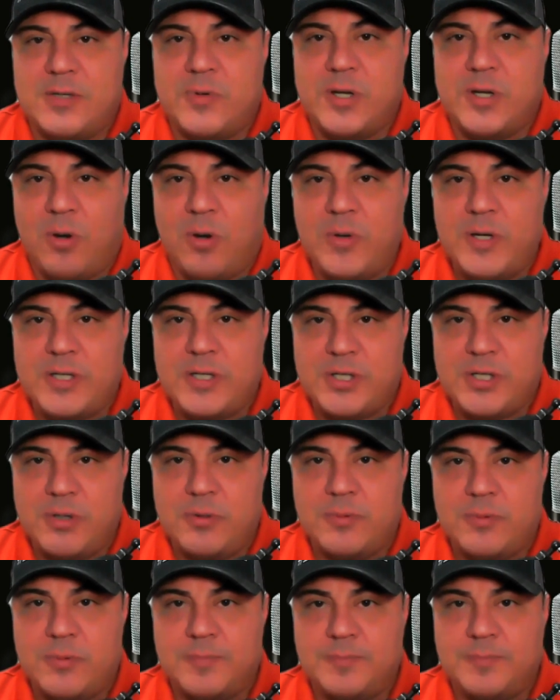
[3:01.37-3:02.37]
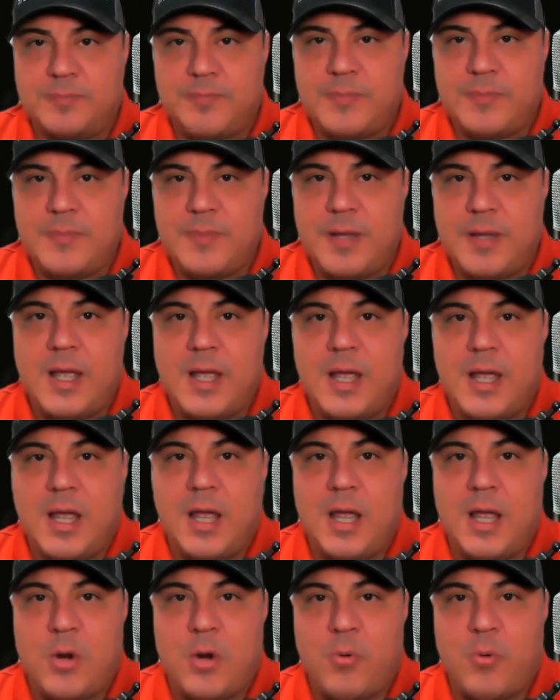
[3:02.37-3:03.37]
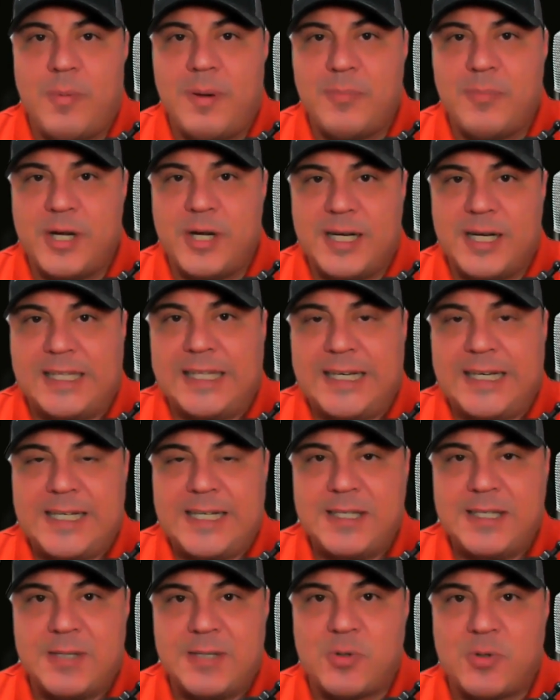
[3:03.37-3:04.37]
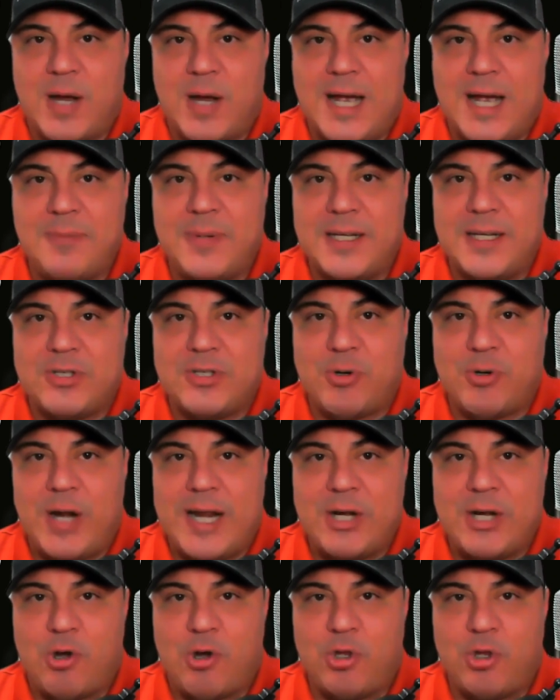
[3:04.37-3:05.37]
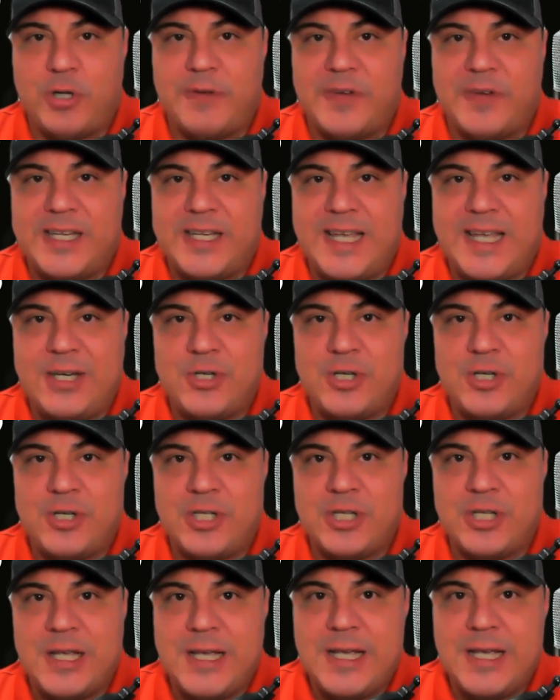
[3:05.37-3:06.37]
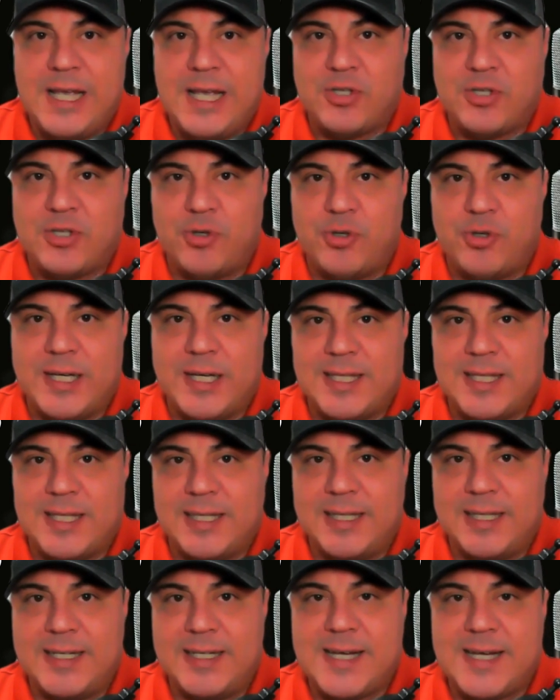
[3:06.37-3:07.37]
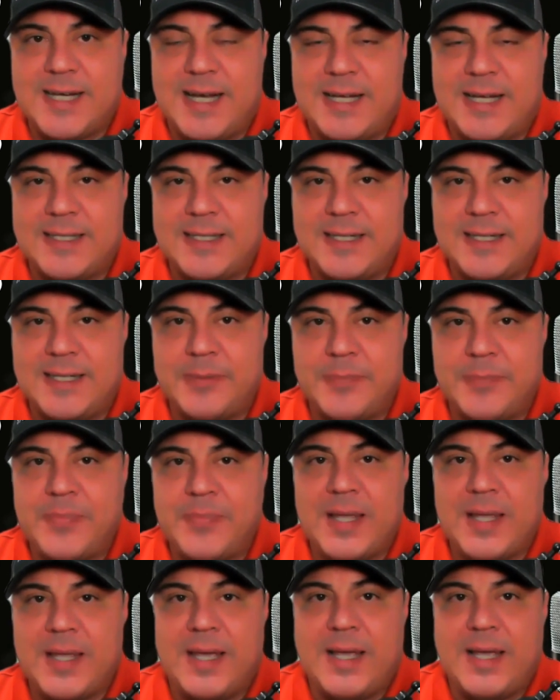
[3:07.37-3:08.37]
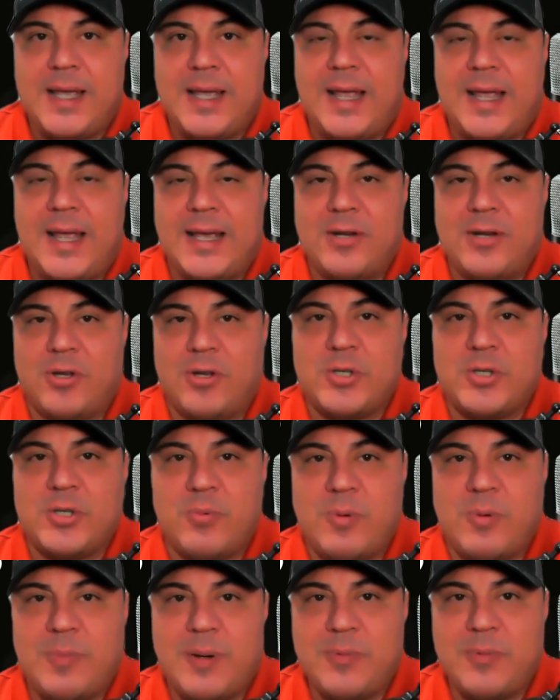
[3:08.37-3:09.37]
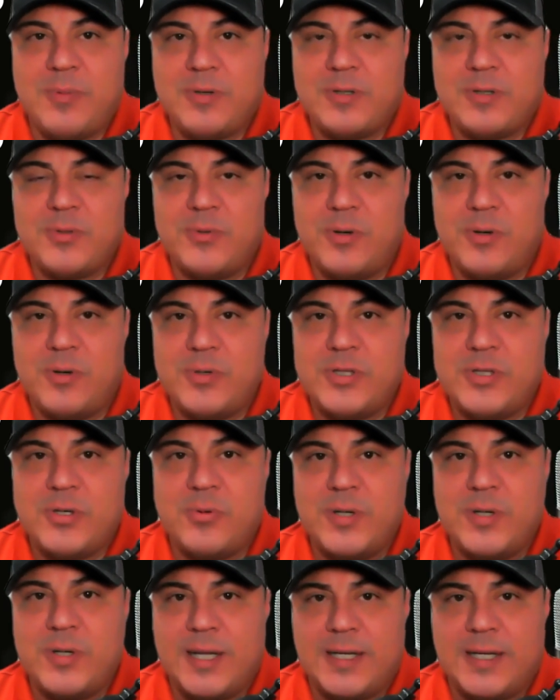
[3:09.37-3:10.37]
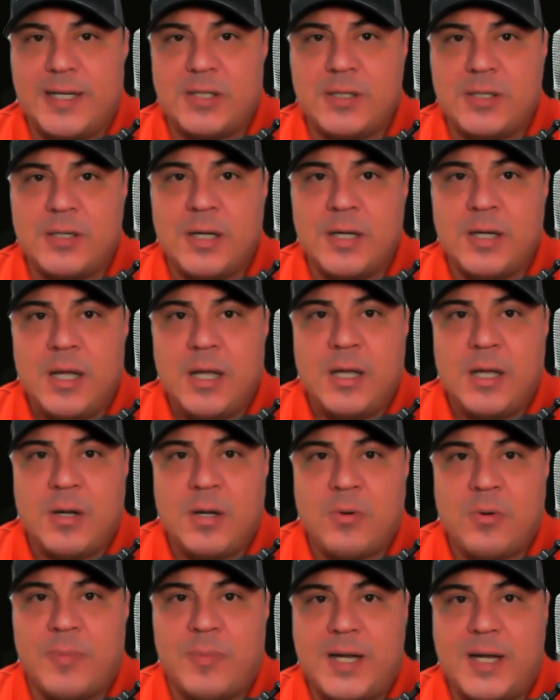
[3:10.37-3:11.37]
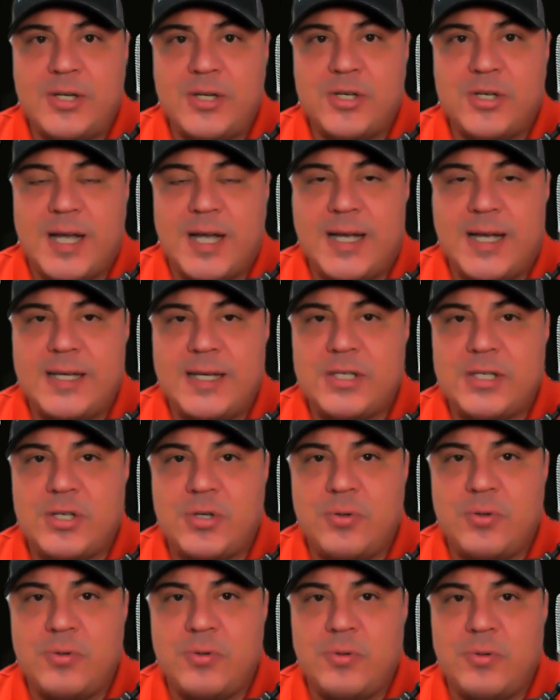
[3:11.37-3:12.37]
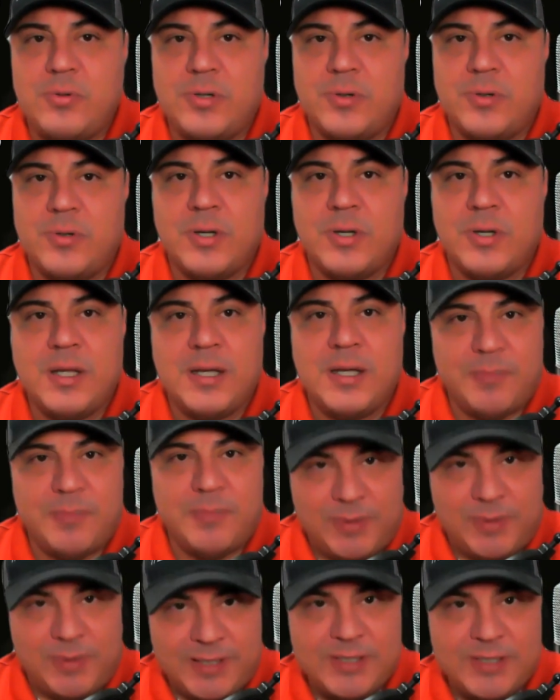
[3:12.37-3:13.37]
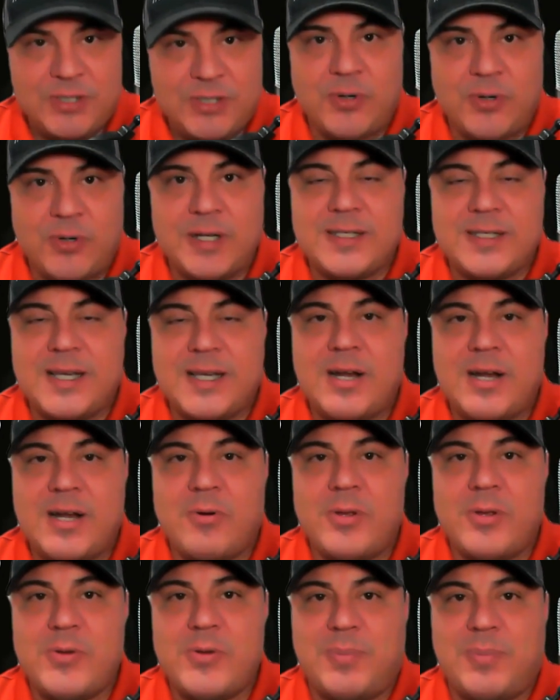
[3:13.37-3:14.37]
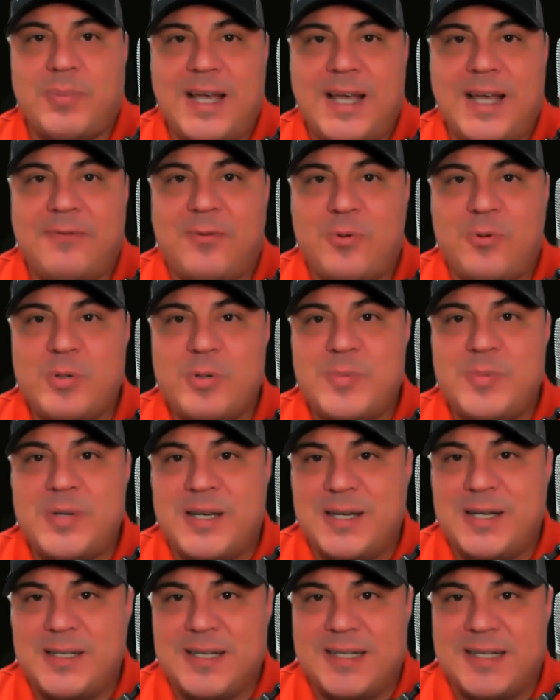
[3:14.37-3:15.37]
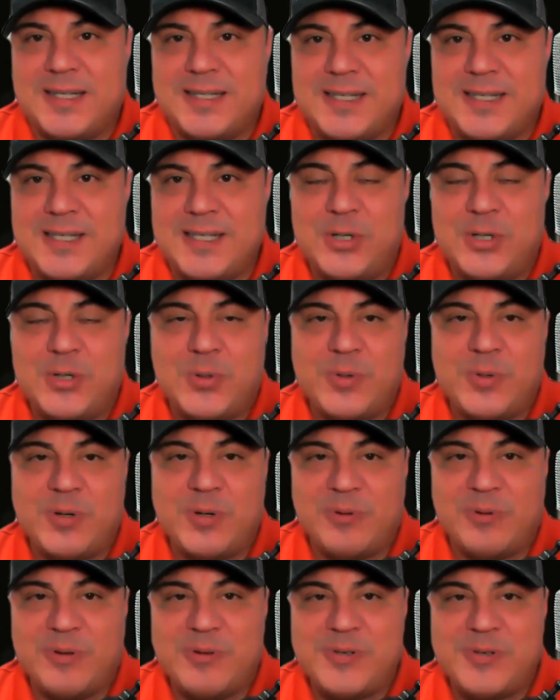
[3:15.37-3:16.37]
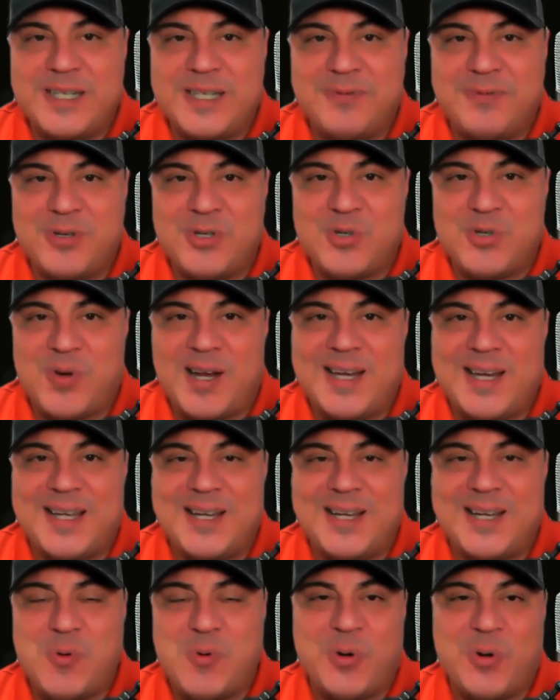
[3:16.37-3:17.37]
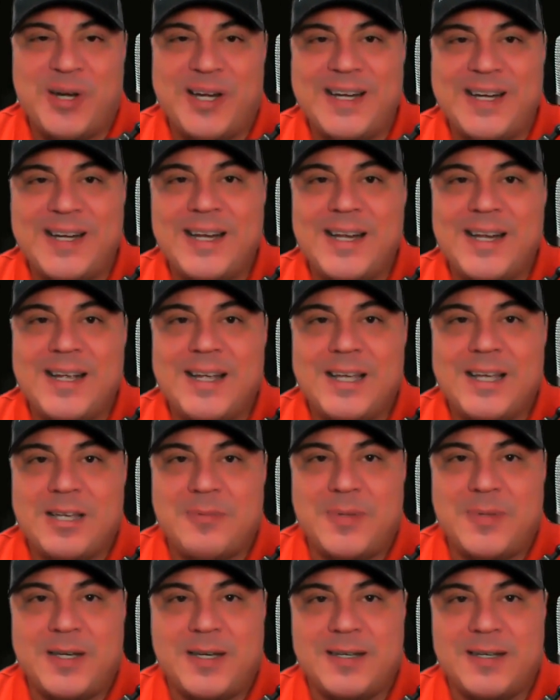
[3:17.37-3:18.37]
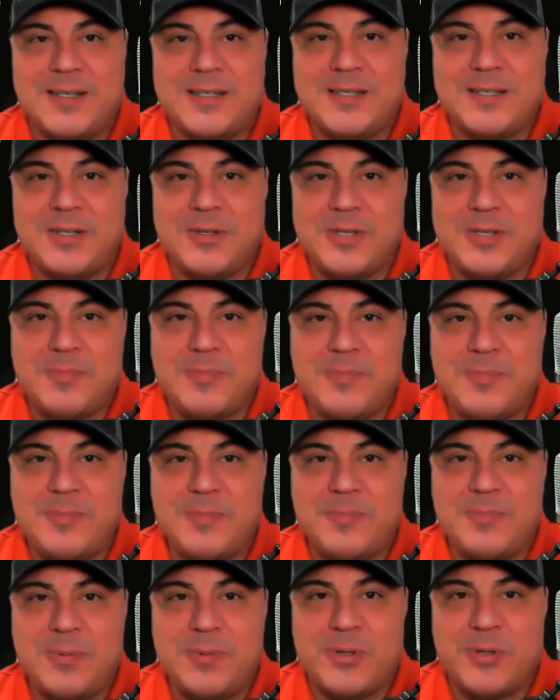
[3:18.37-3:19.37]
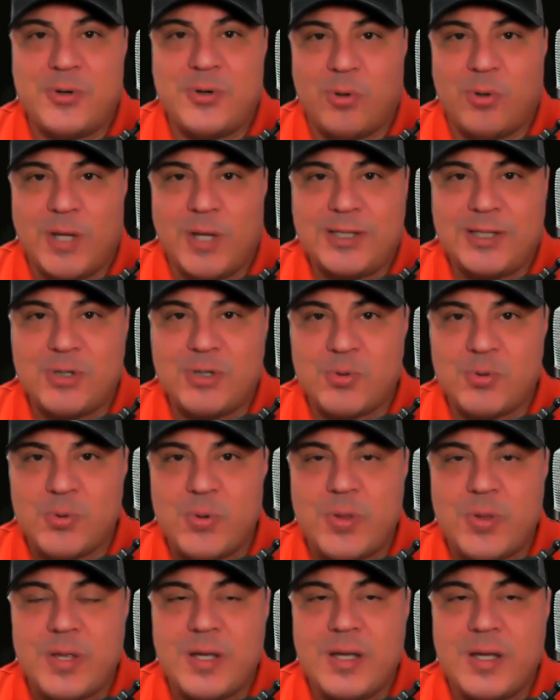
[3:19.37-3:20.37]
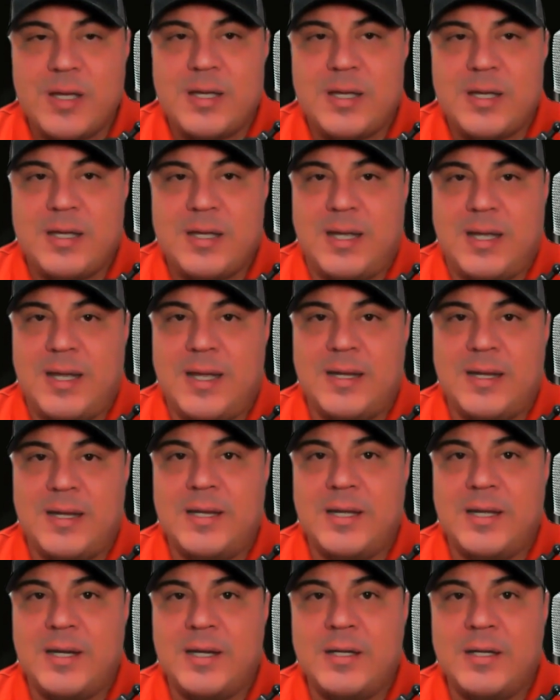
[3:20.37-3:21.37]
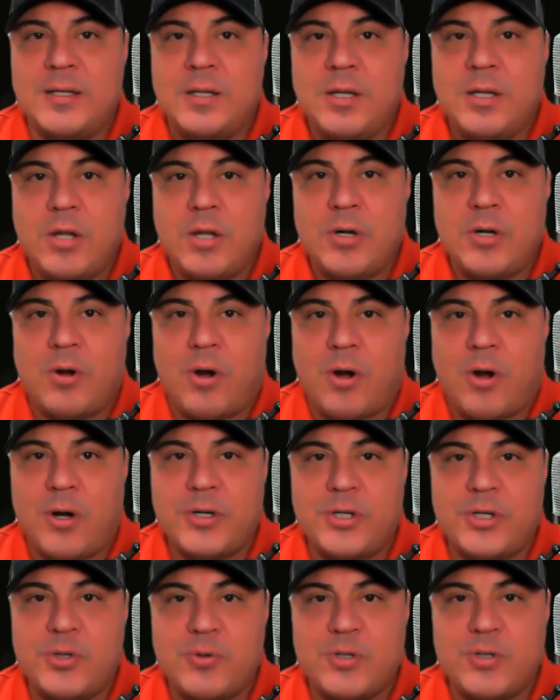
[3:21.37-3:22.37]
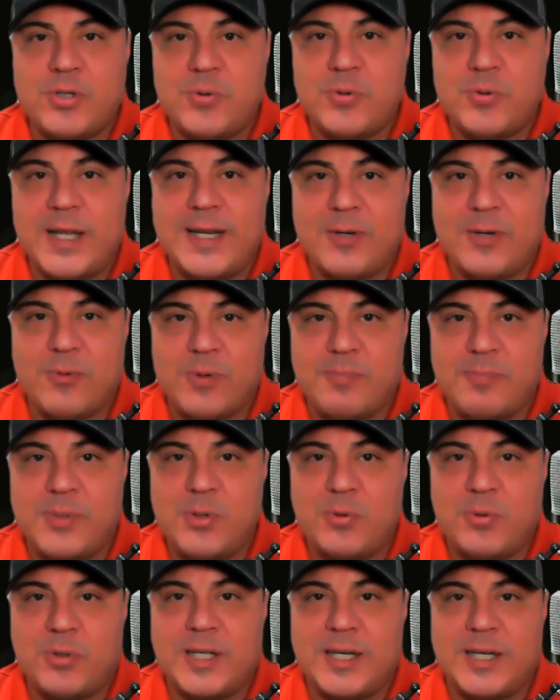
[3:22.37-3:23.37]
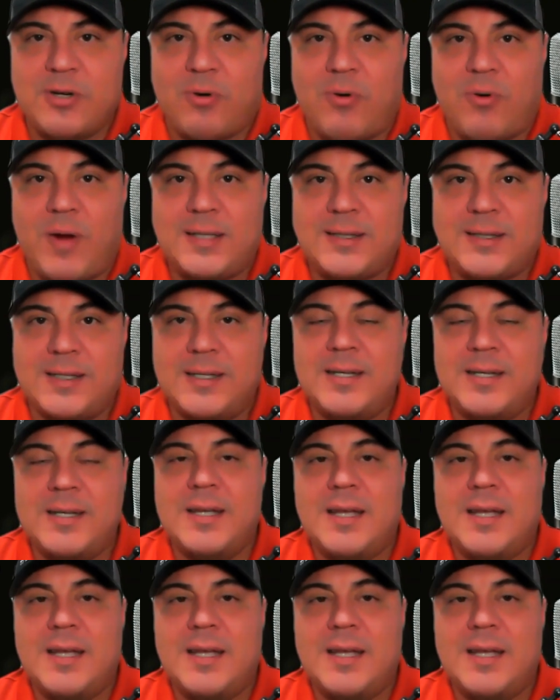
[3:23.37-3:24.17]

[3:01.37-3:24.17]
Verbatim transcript: we always do, remember to click and subscribe and turn on all notifications so you get the latest content. And also remember, as we always do, we'd like to remind you guys to you know please join us on our other platforms because, like I said, you know, we already received a strike and a warning because, you know, these people don't like the truth and, uh, you know, aren't used to getting rebuked and corrected.